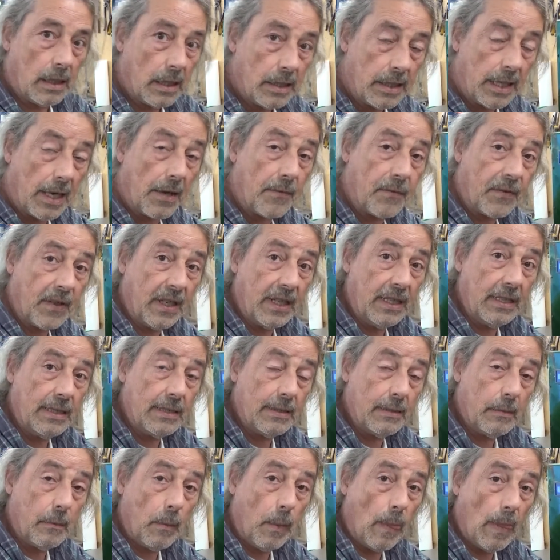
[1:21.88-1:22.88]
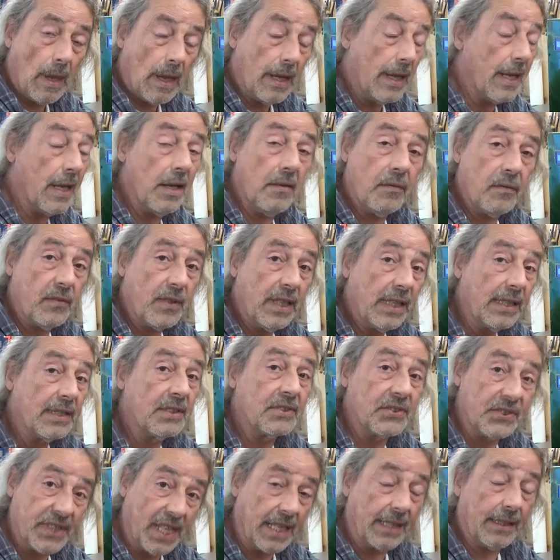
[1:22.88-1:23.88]
And I think I have
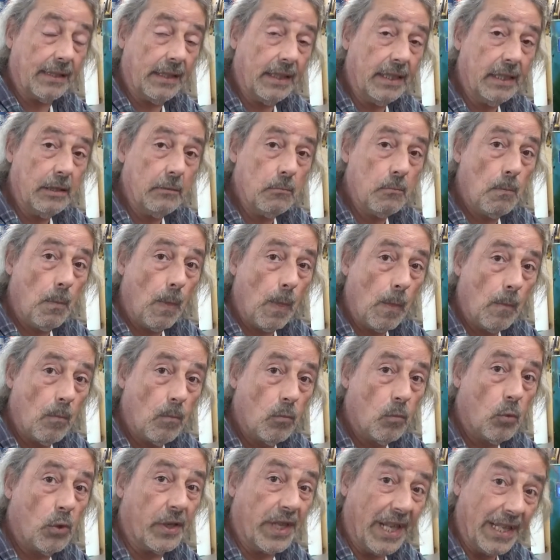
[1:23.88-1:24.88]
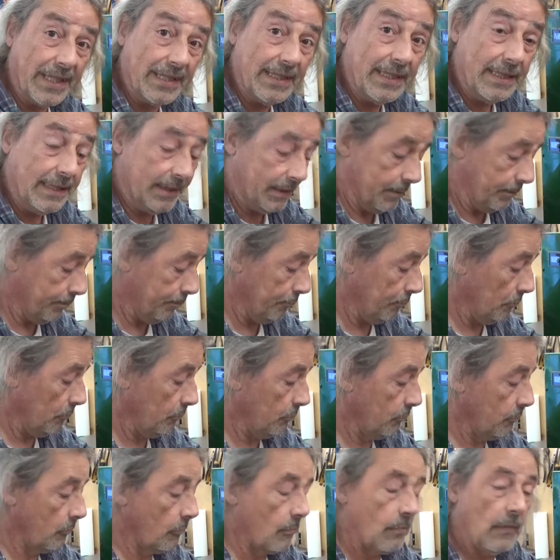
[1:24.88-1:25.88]
exactly what I need.
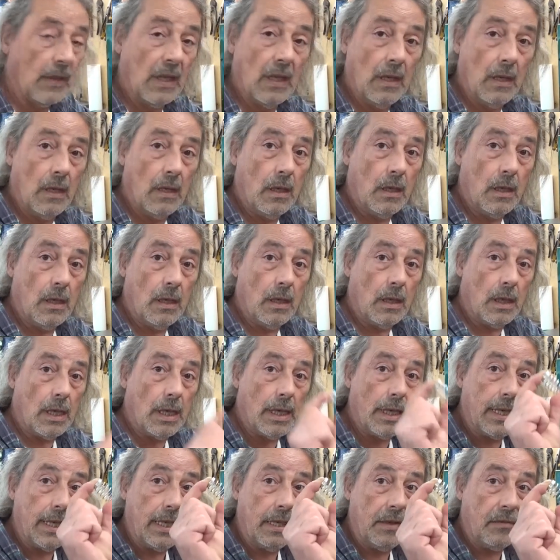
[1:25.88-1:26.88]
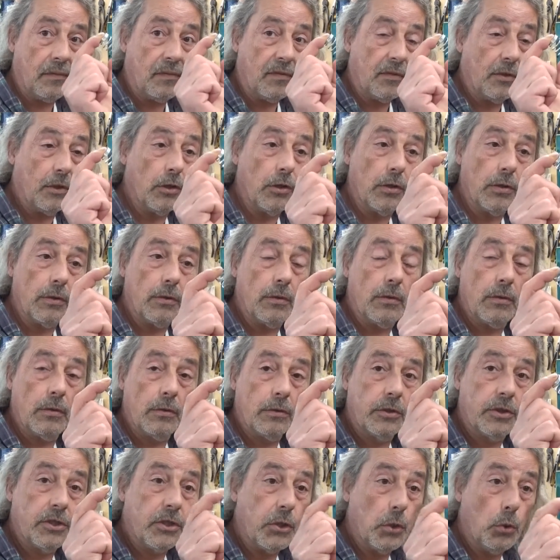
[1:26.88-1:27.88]
I have a
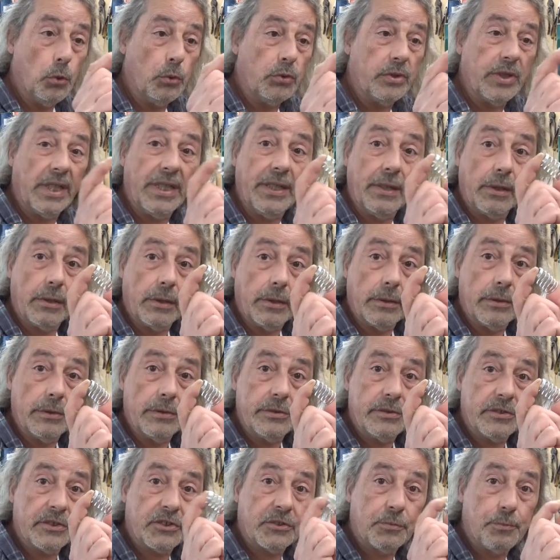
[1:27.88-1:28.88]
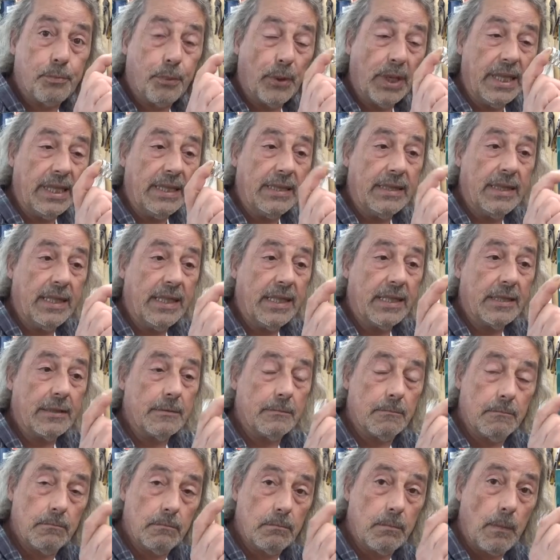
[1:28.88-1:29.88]
cute little spring here.
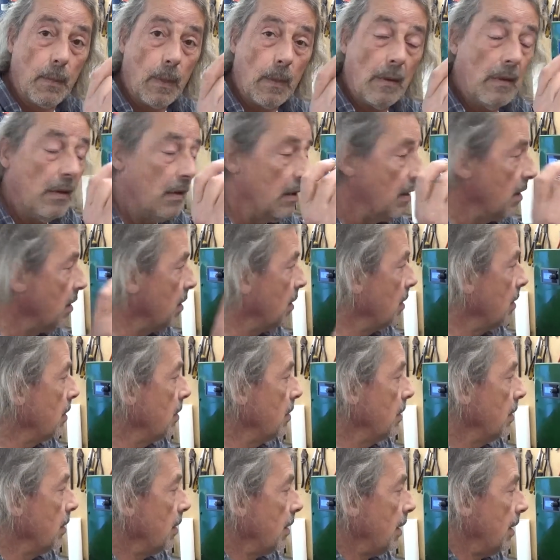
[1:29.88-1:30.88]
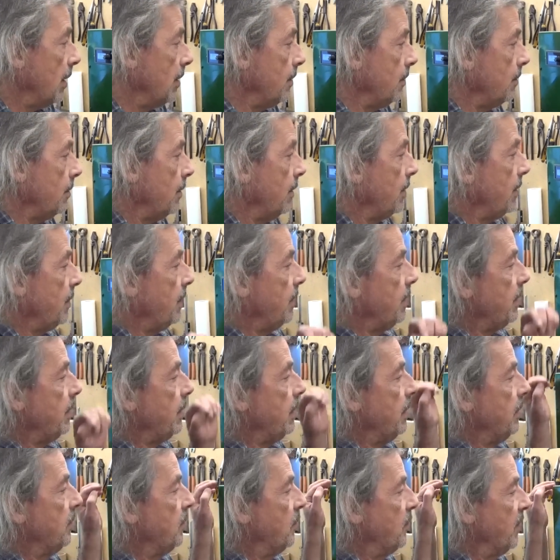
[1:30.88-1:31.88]
And
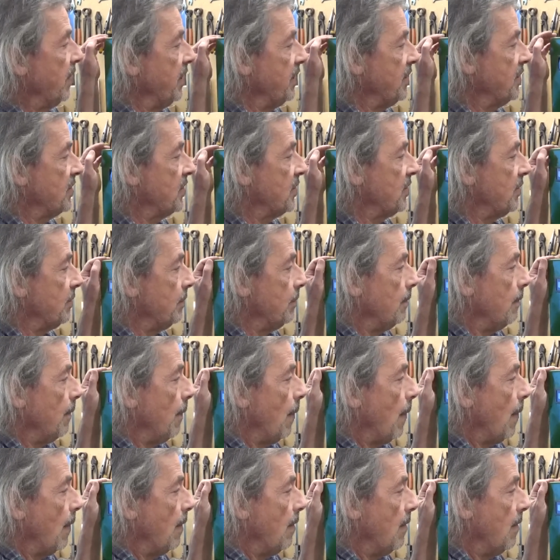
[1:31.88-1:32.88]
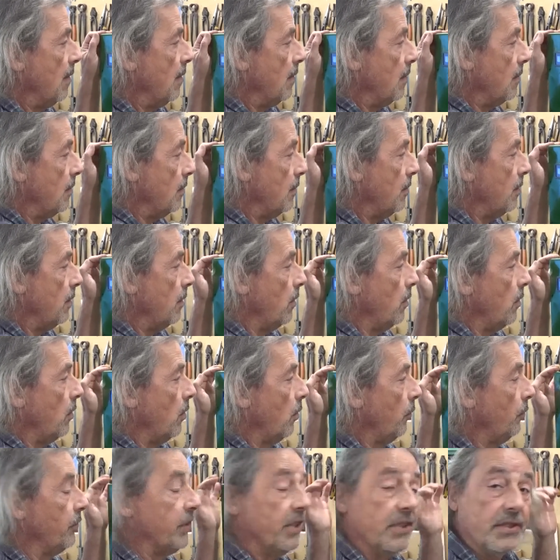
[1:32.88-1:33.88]
it fits
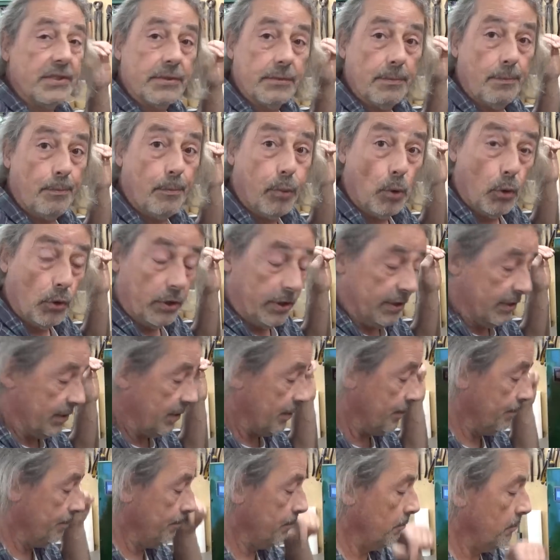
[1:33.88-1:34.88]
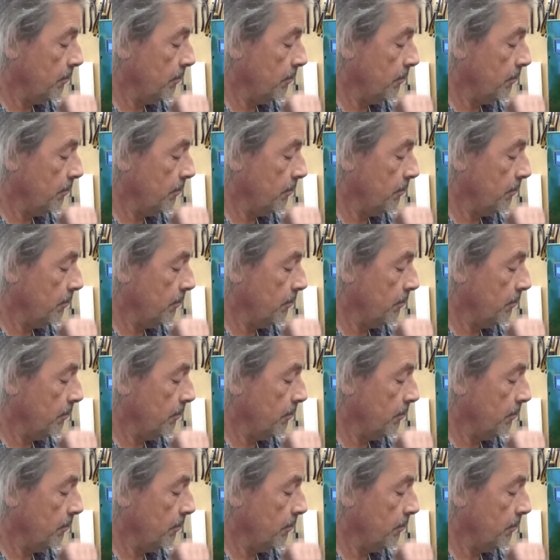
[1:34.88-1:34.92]
on this point.